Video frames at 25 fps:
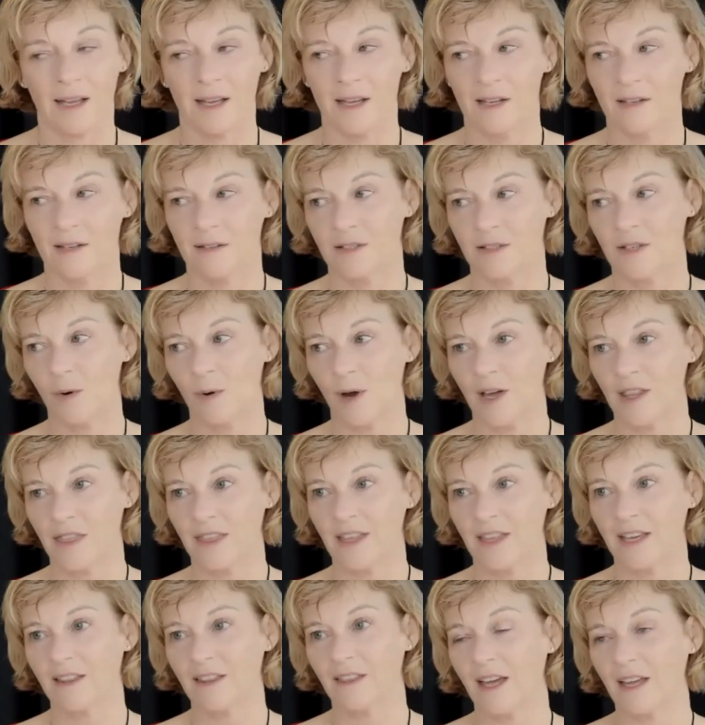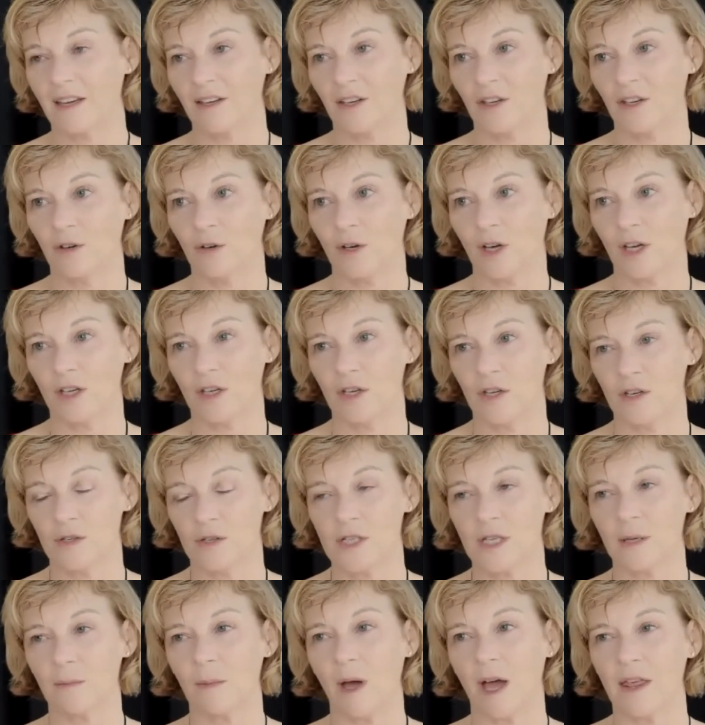Do I think that you can
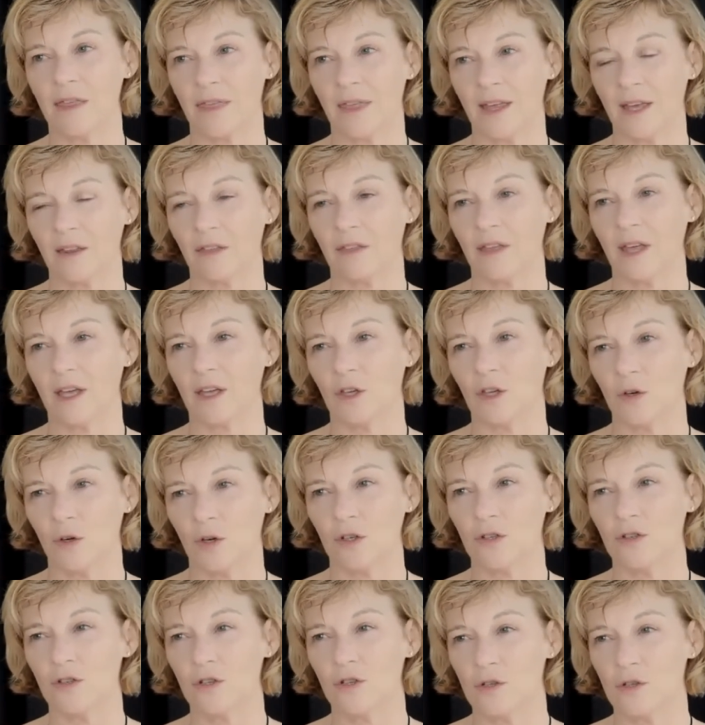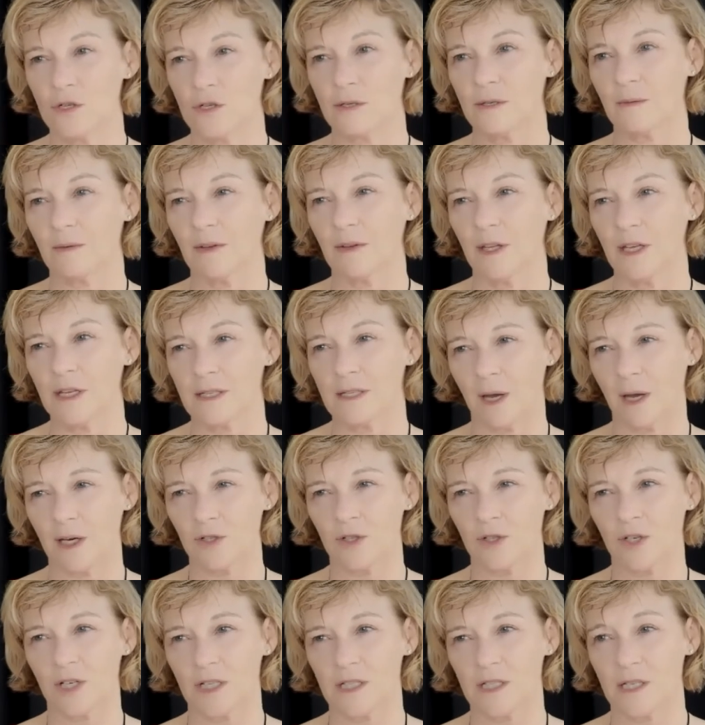use them? I think that you could use these
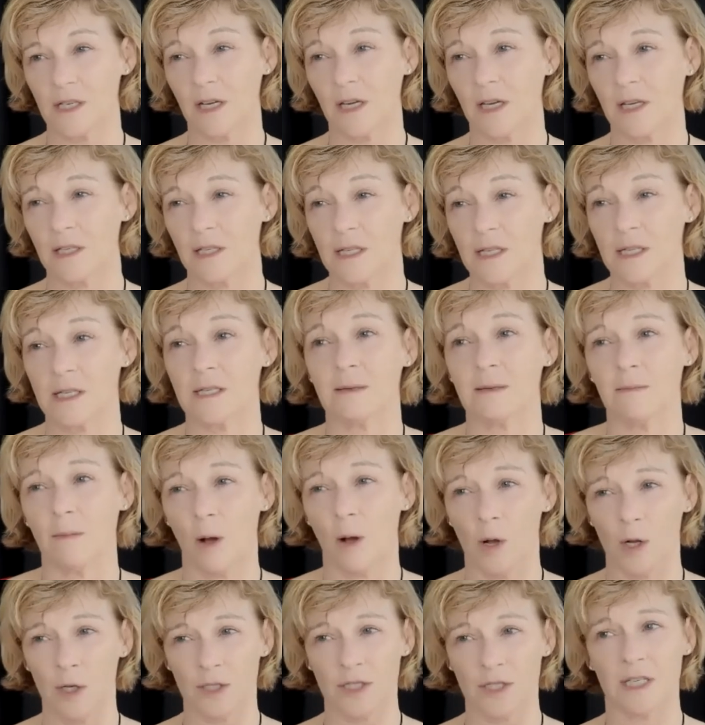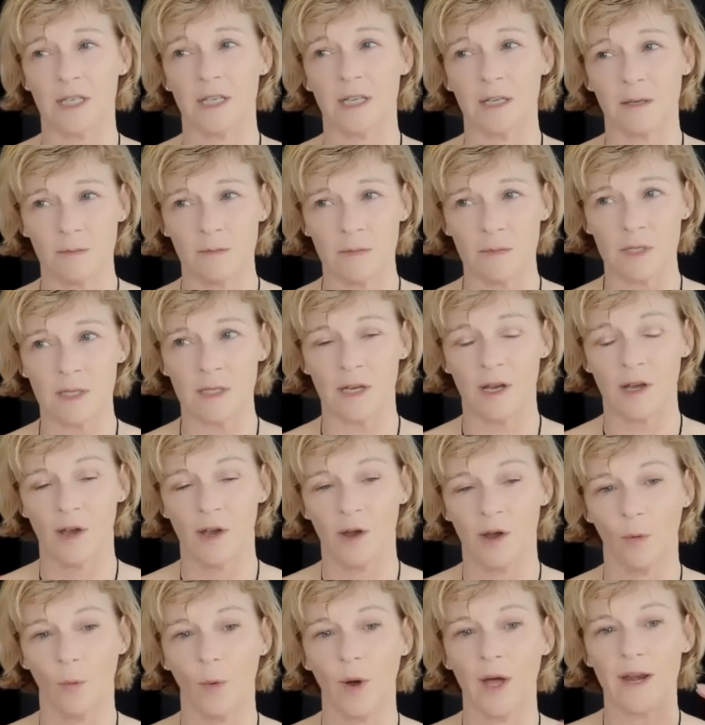metrics in small teams
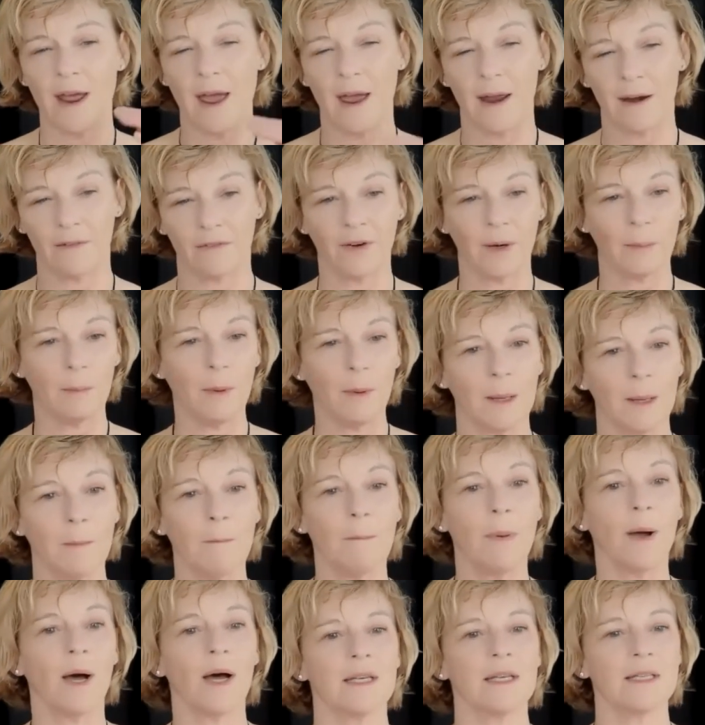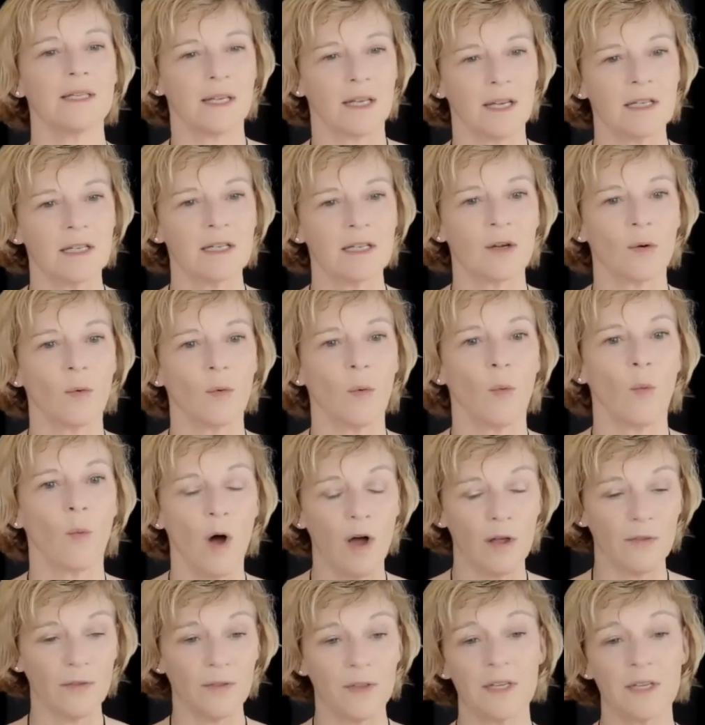when everybody buys into
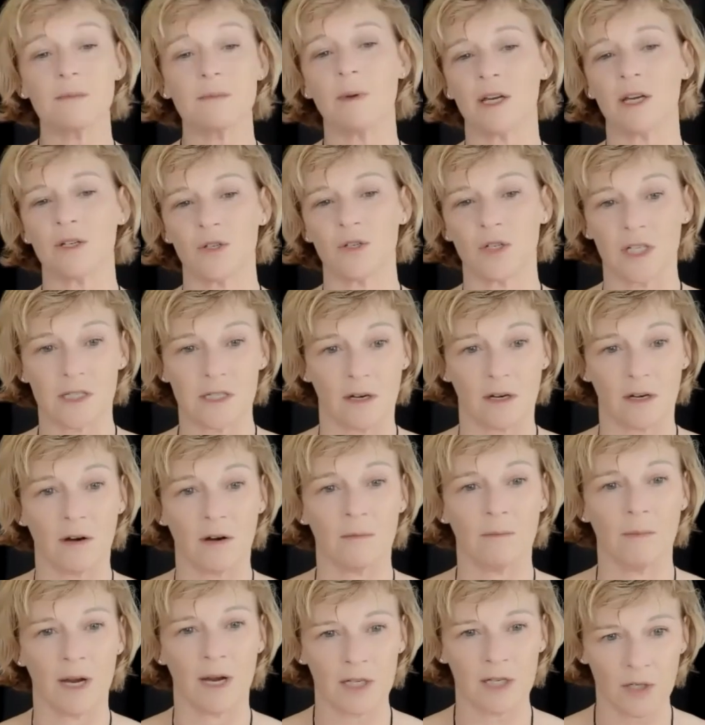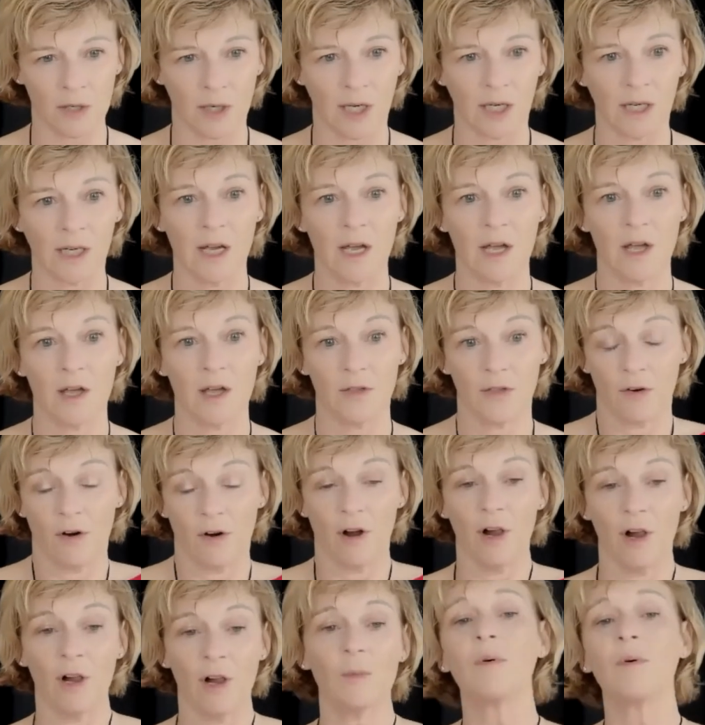what these metrics are measuring, they're
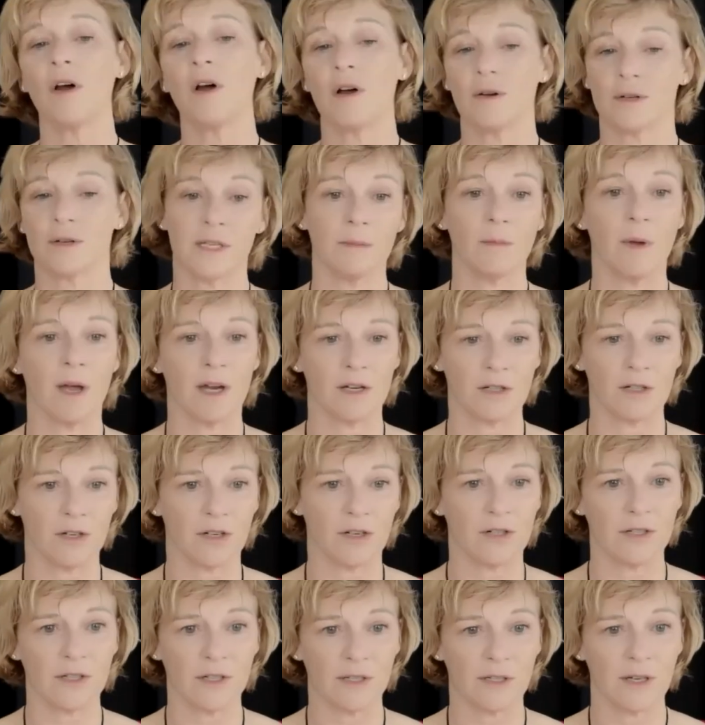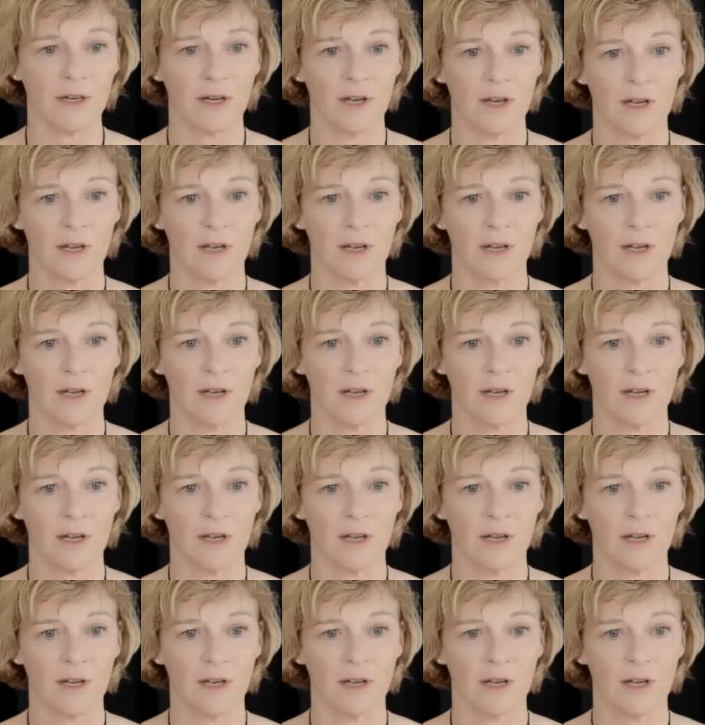all proxy measures.